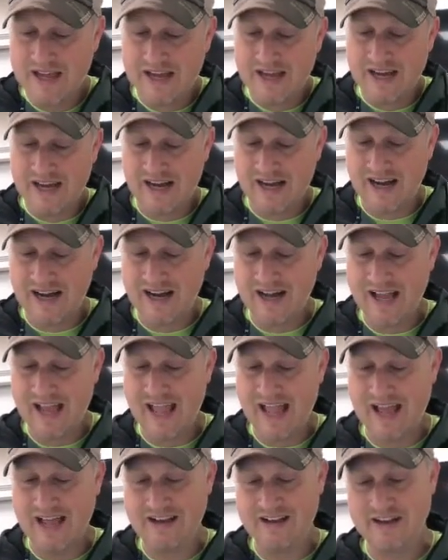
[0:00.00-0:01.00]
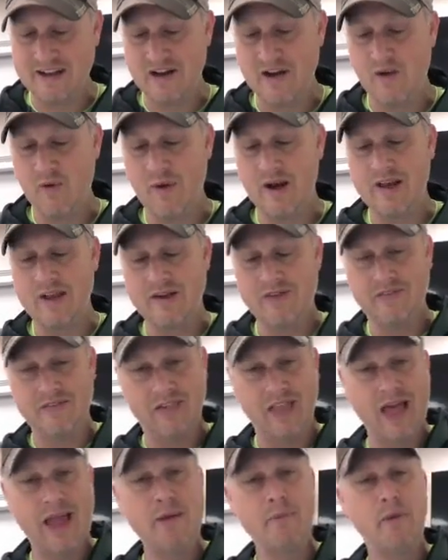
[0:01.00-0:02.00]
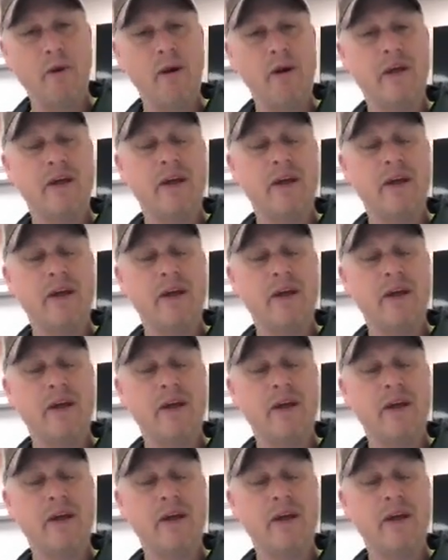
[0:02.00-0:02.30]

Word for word: Uh, and you know what? You've labored,